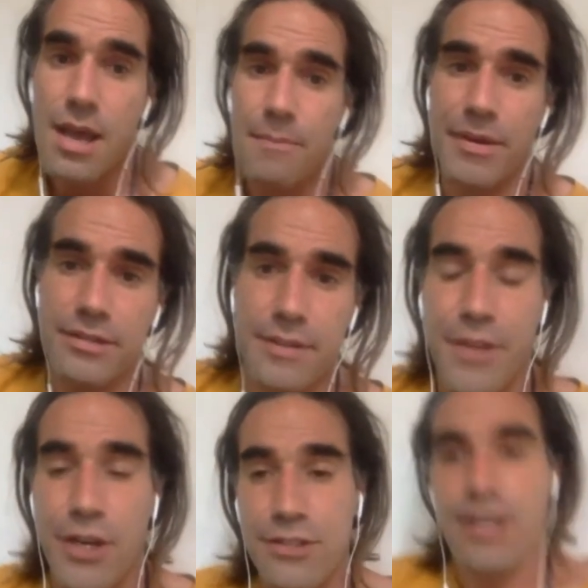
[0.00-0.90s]
Because if
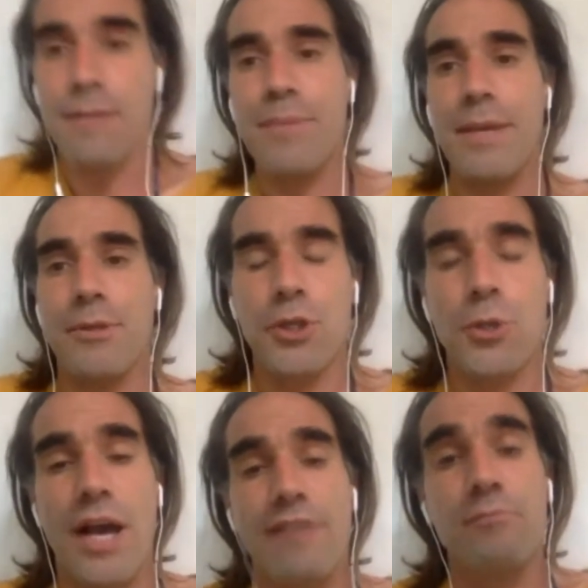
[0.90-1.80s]
there are some people who
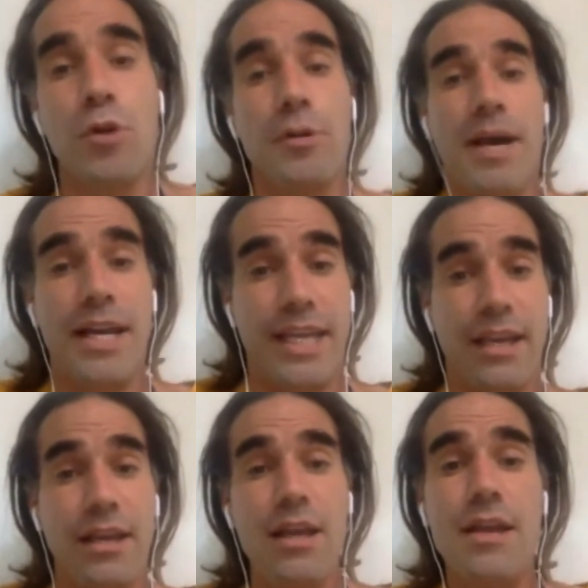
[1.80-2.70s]
have more
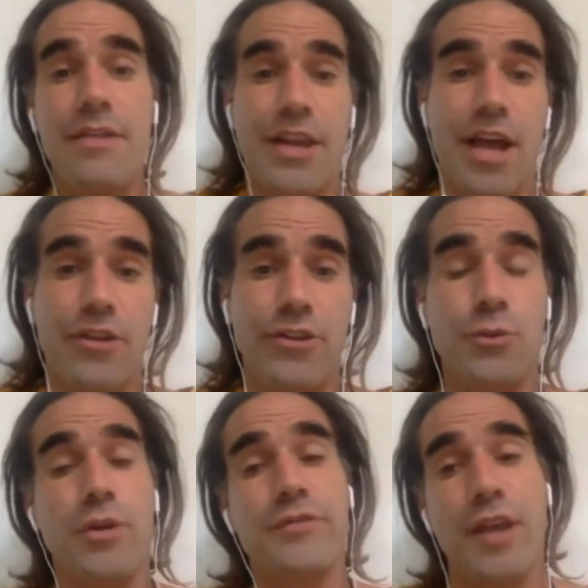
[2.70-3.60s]
money than others,
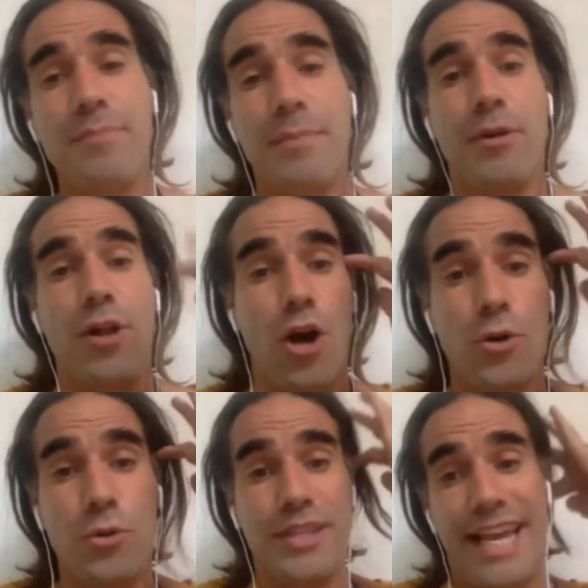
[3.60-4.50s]
or if some people
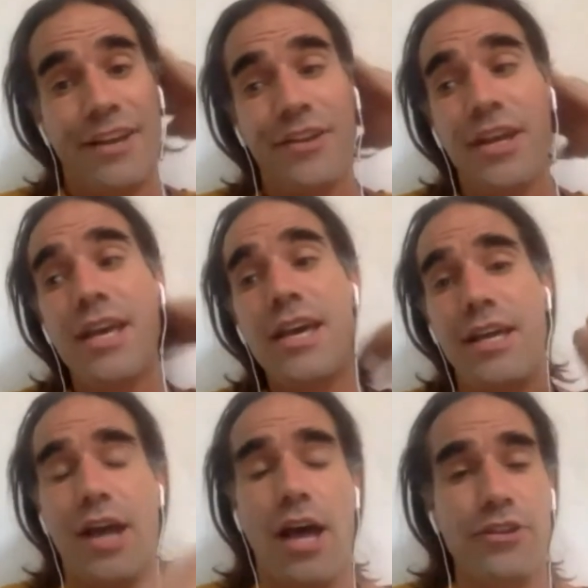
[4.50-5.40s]
own land and
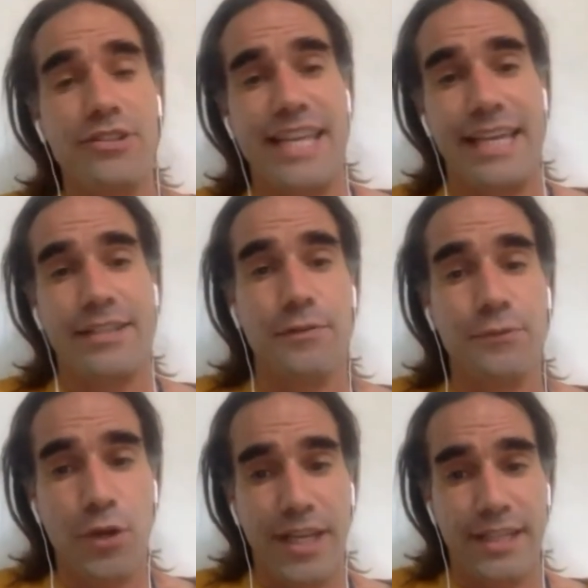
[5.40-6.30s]
others can't
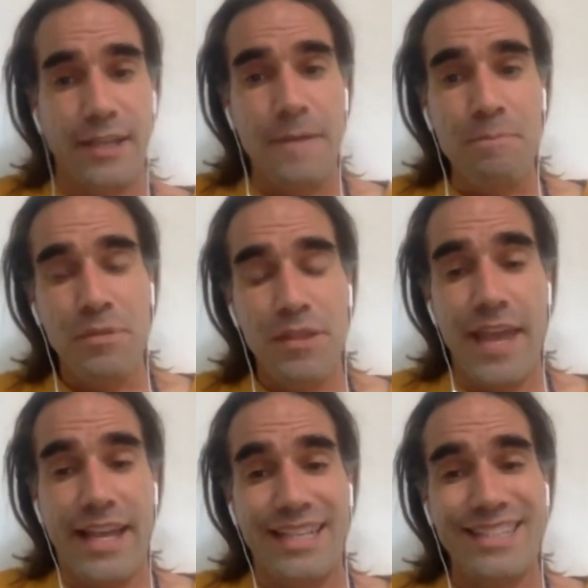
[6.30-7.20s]
afford it, then
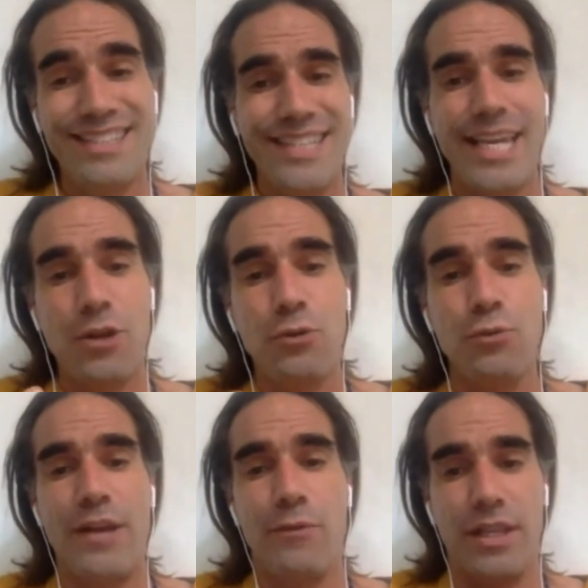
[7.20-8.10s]
they can seek
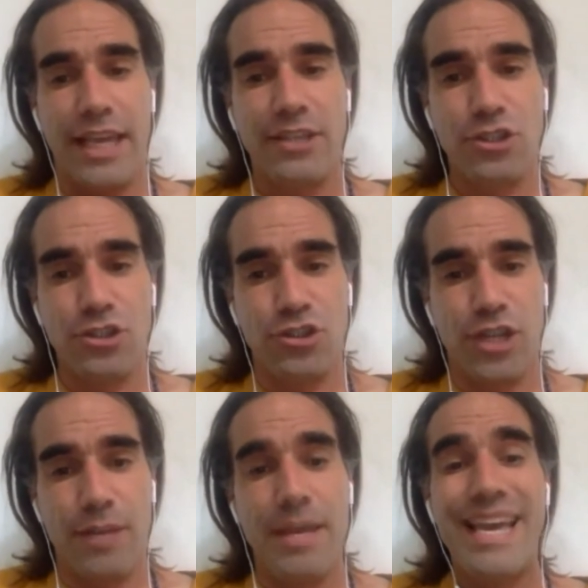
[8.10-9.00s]
right
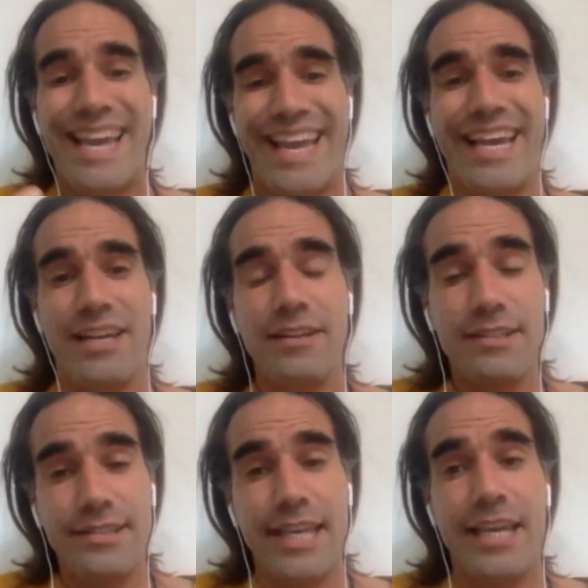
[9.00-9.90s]
relationship and
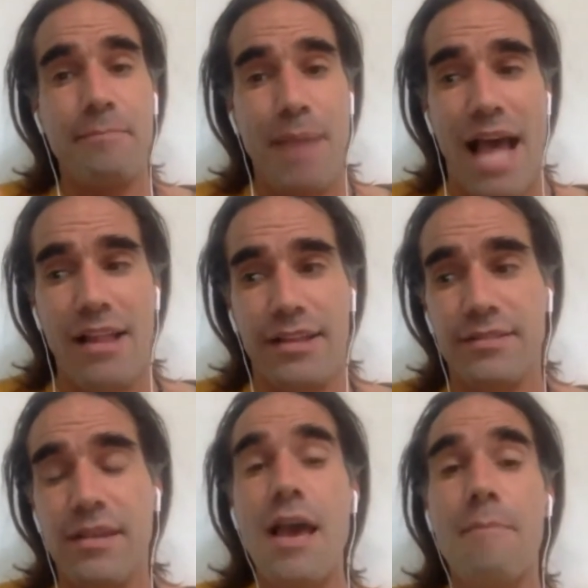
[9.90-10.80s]
seek
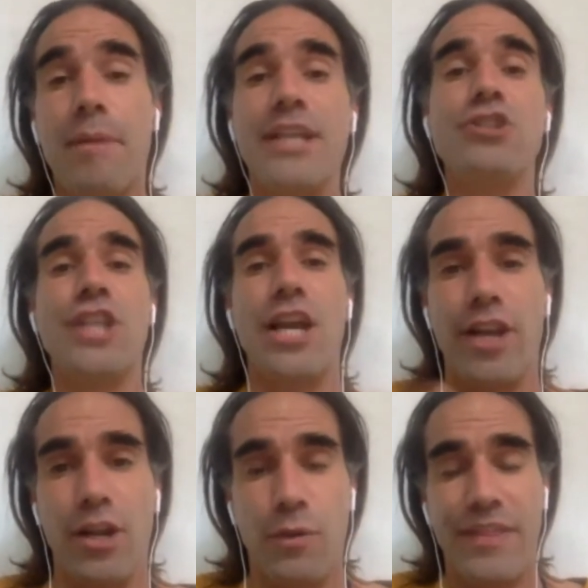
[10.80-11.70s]
balance by
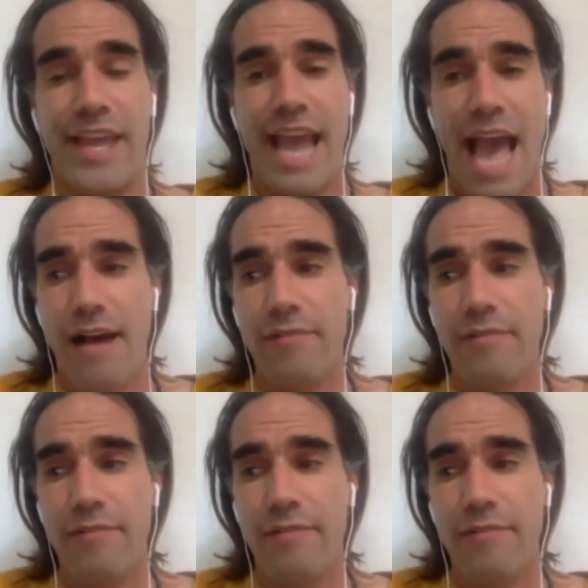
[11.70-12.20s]
sharing what they have.